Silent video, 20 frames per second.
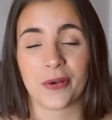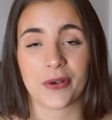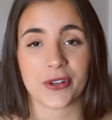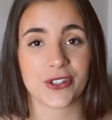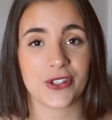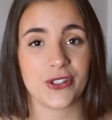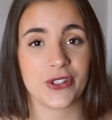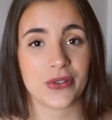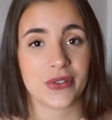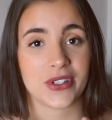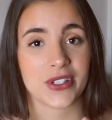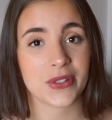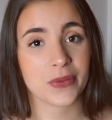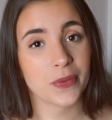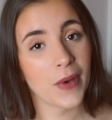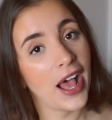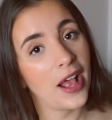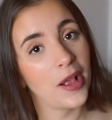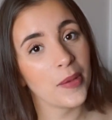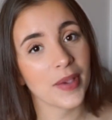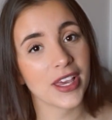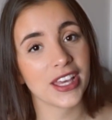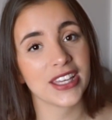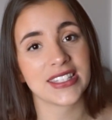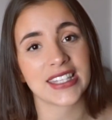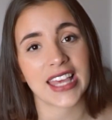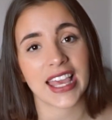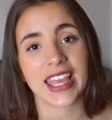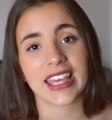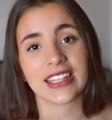want to do it as well
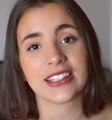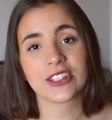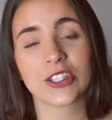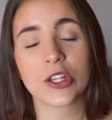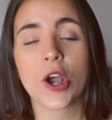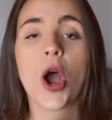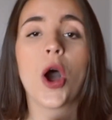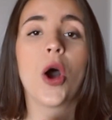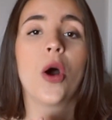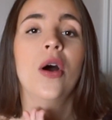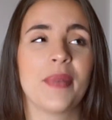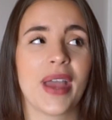because I get so